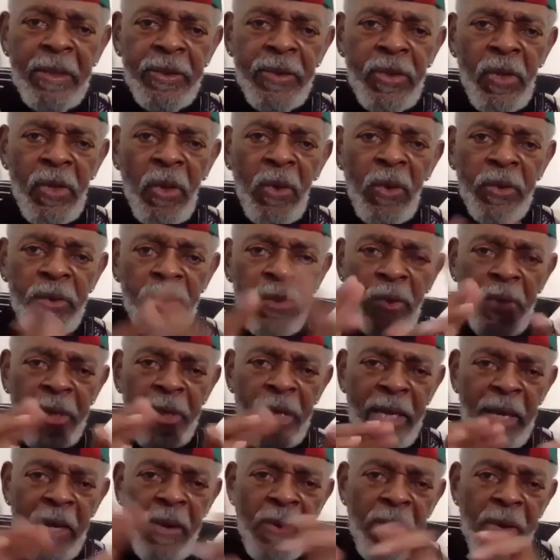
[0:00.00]
so you
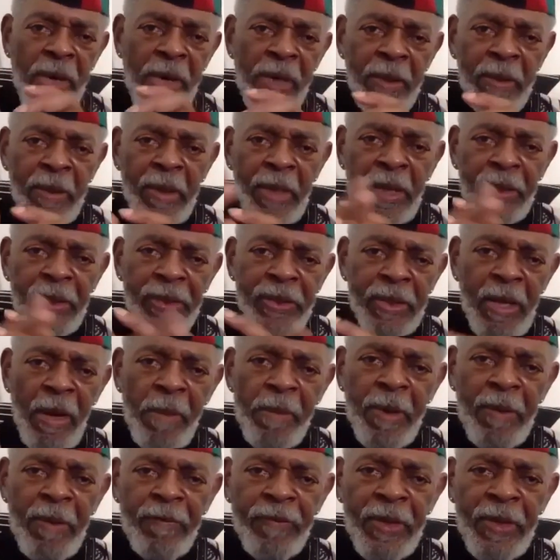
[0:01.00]
hear
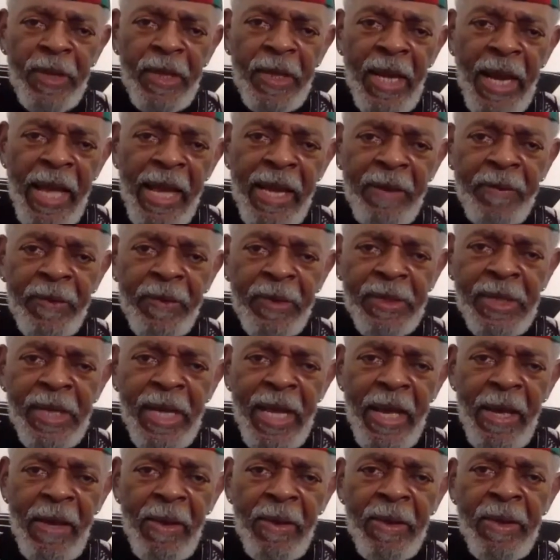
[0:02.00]
some of the language
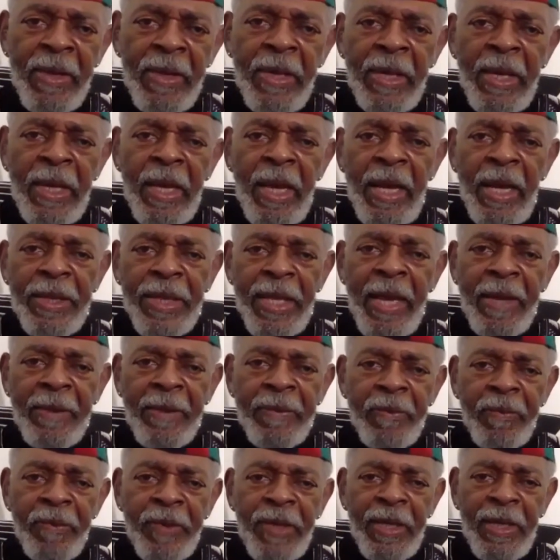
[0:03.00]
now
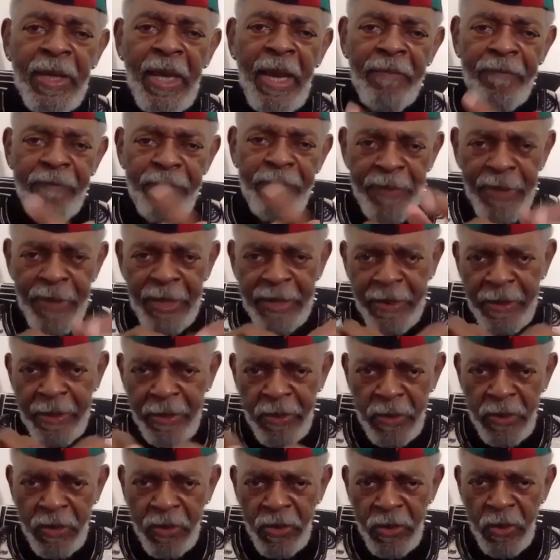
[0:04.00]
that we have
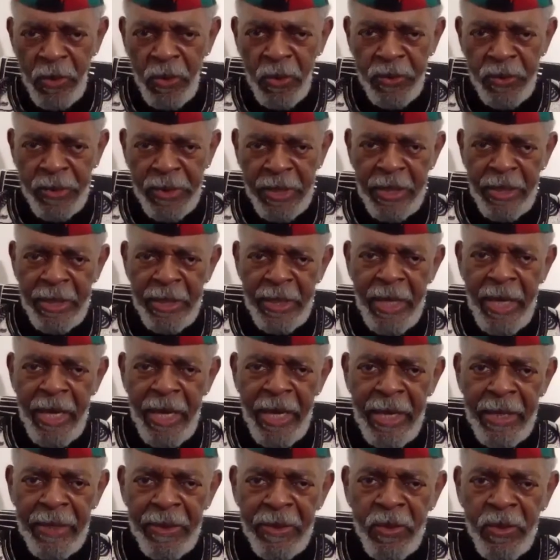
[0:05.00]
been using,
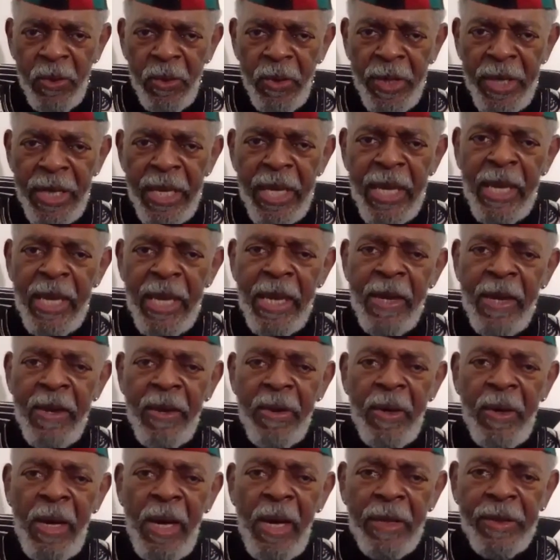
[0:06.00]
and you'll
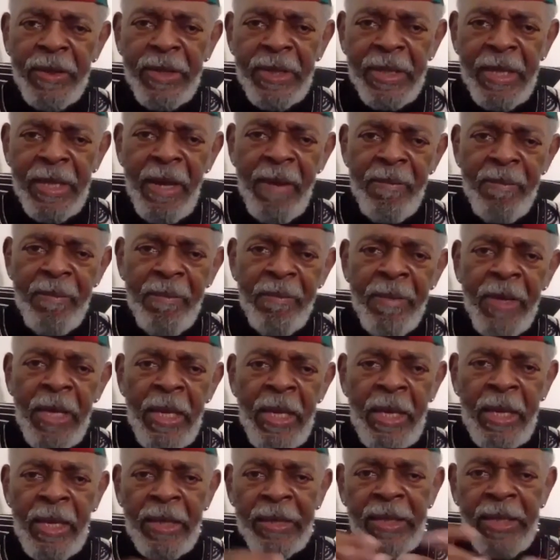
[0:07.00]
hear some
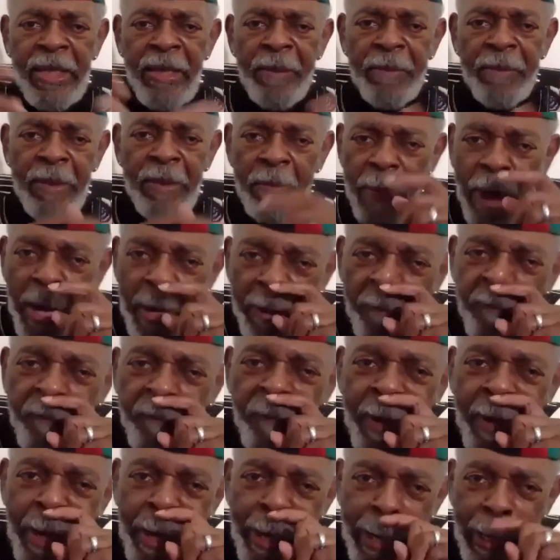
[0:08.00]
attempt to
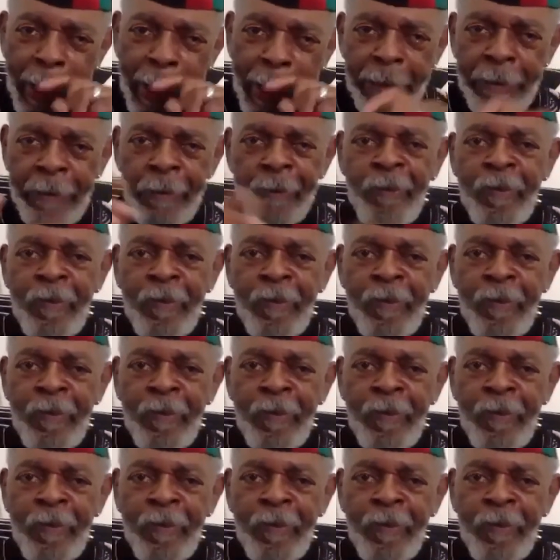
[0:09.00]
modify